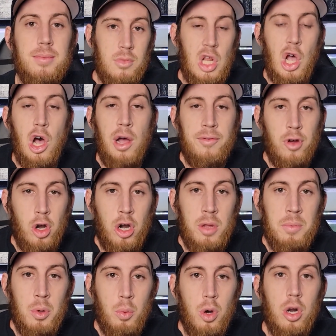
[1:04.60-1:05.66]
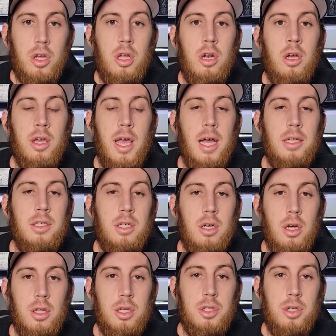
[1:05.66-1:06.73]
Now, I've already been working on catching
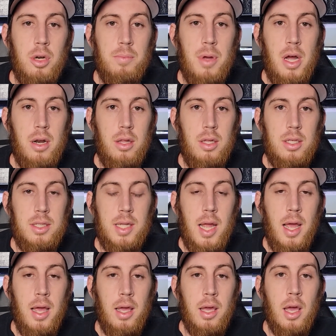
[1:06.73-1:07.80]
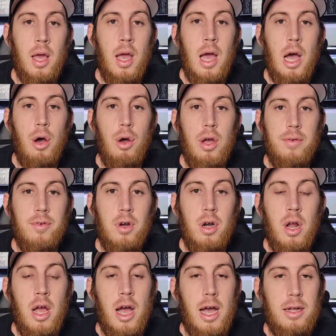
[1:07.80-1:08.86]
all the shrimp out of this tank.
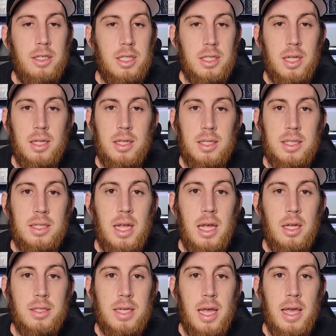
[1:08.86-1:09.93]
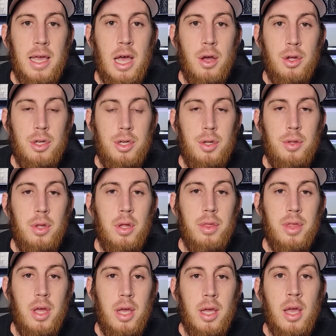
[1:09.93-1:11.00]
However, I just let the snails hang out and do their
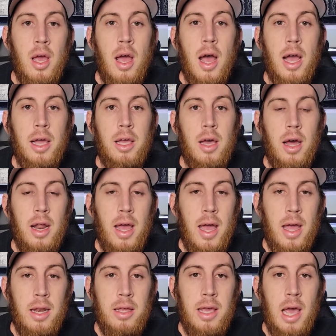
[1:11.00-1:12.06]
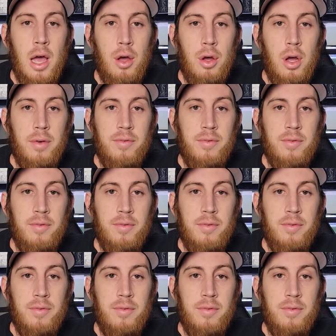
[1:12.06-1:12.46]
thing. I got a head count